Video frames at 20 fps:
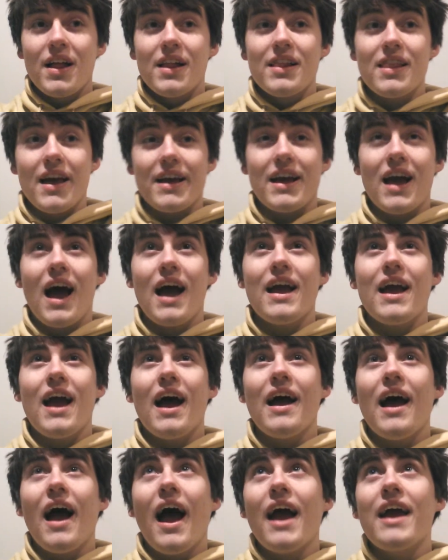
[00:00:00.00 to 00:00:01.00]
Like I,
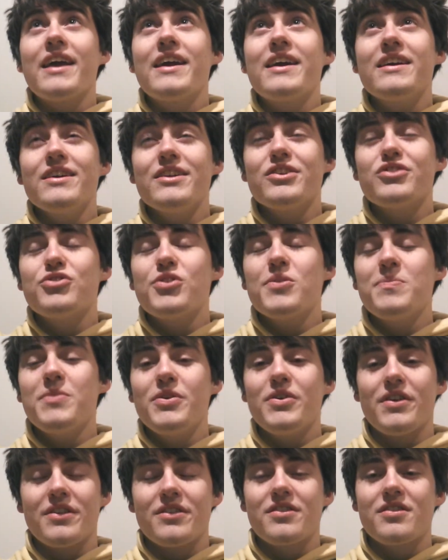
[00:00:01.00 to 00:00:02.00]
I, I can
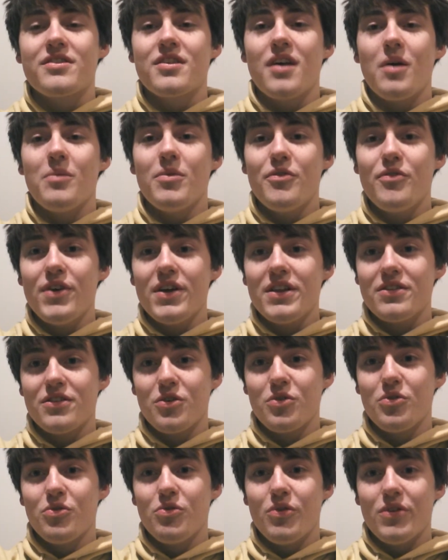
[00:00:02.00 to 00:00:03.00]
attribute some of it
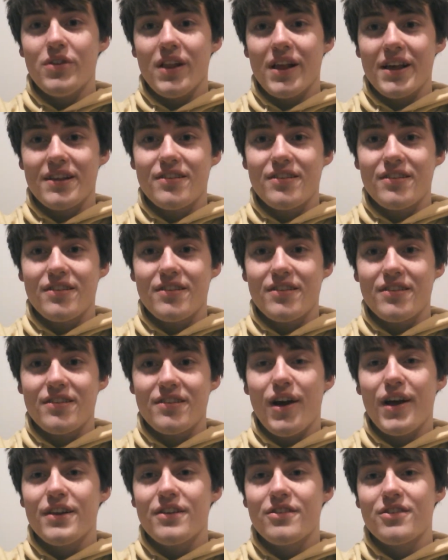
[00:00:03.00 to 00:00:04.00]
to like
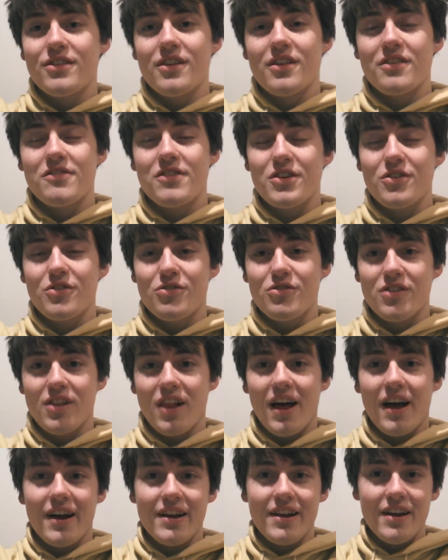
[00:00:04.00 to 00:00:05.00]
senioritis and the senior
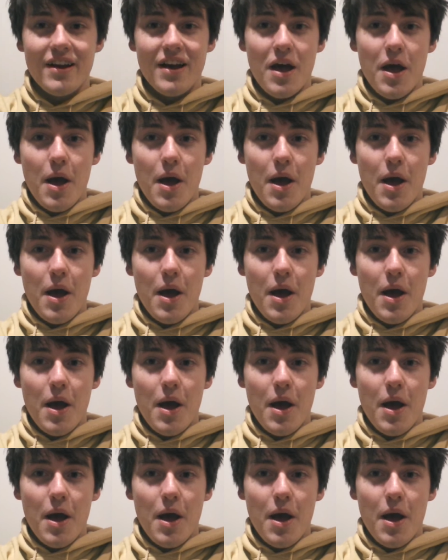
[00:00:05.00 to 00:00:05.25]
slide.